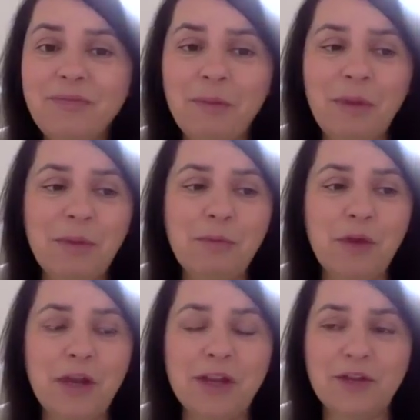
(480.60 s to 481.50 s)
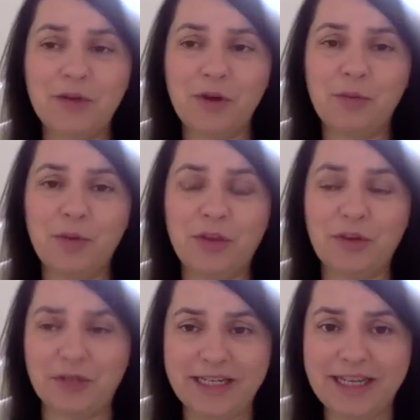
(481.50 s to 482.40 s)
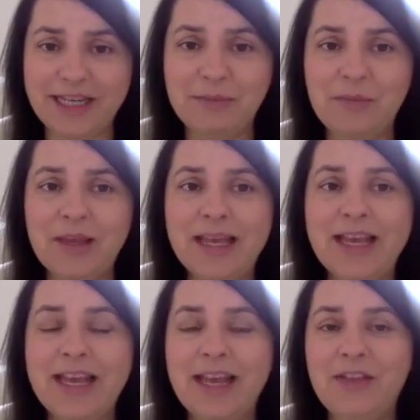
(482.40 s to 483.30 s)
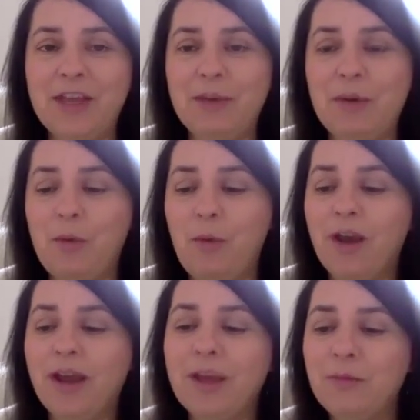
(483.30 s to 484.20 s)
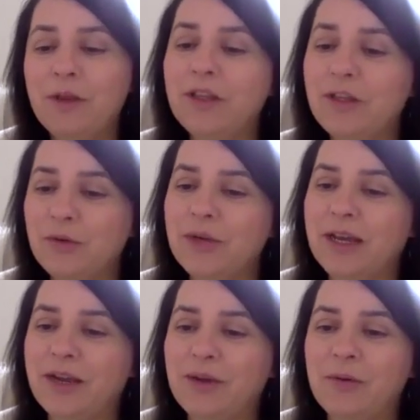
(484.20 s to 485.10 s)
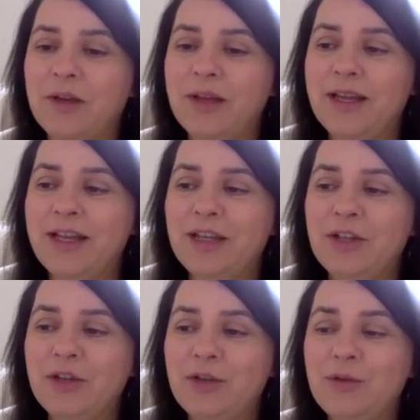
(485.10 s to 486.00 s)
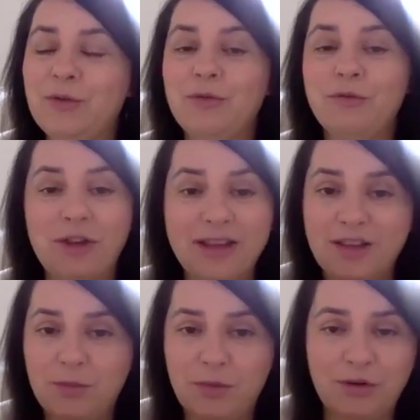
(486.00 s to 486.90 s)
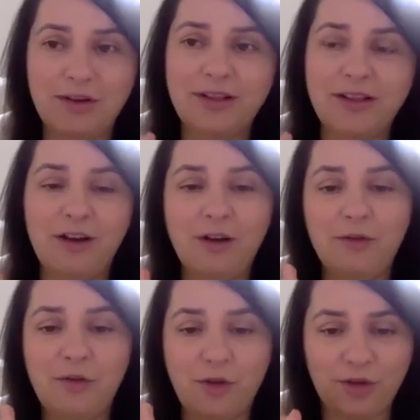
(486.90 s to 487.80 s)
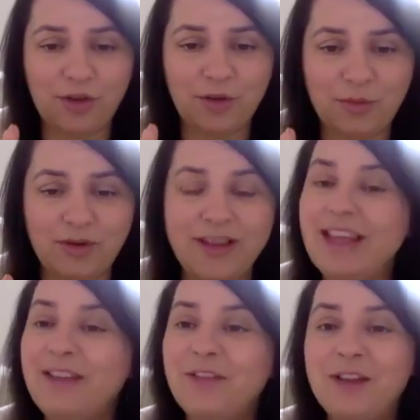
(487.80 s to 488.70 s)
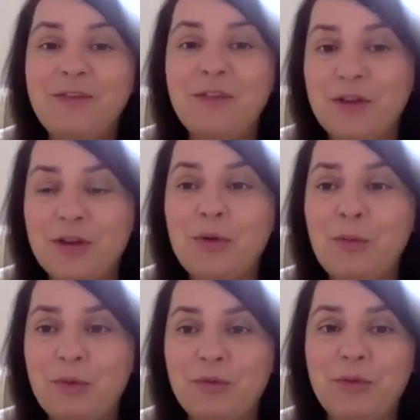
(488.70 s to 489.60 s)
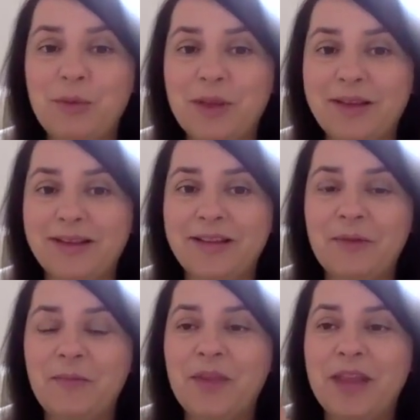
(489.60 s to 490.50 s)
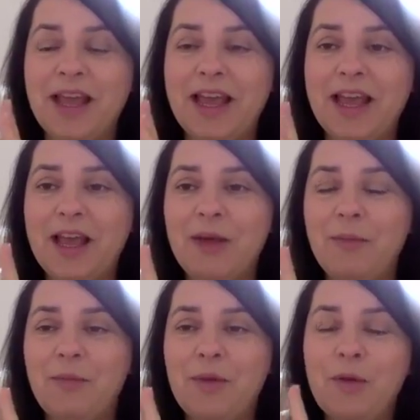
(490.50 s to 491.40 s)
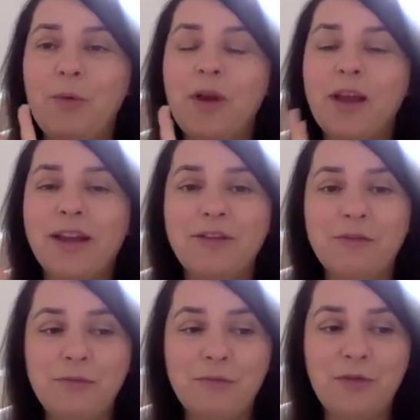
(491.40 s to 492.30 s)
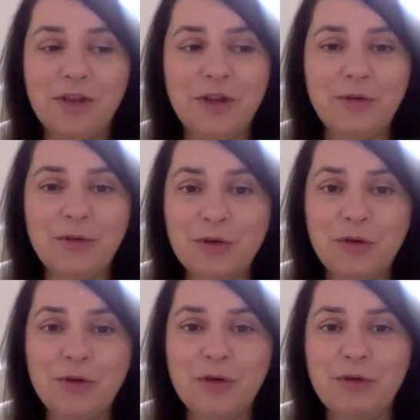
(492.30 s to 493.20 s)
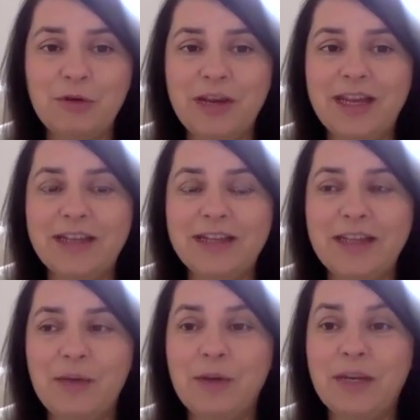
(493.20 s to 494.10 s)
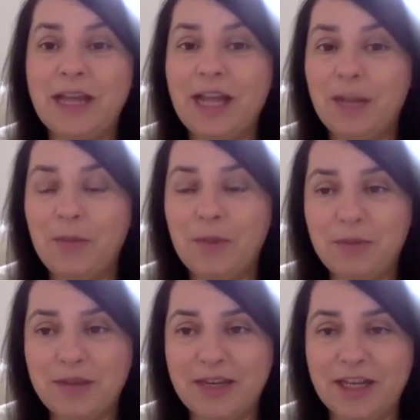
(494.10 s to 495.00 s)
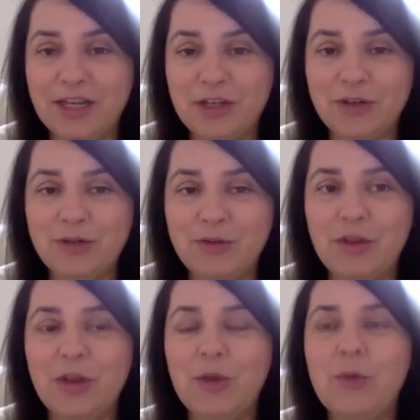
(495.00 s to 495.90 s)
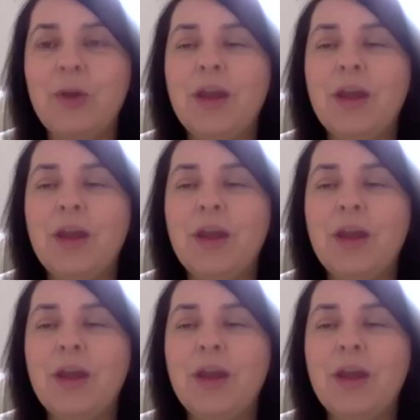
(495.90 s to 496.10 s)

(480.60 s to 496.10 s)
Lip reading: maybe brainstorm with your team and think about what can we do now to raise the spirits of our customers, even if you're not open for business. You know, what kind of videos could you create that would help them stay in touch with you?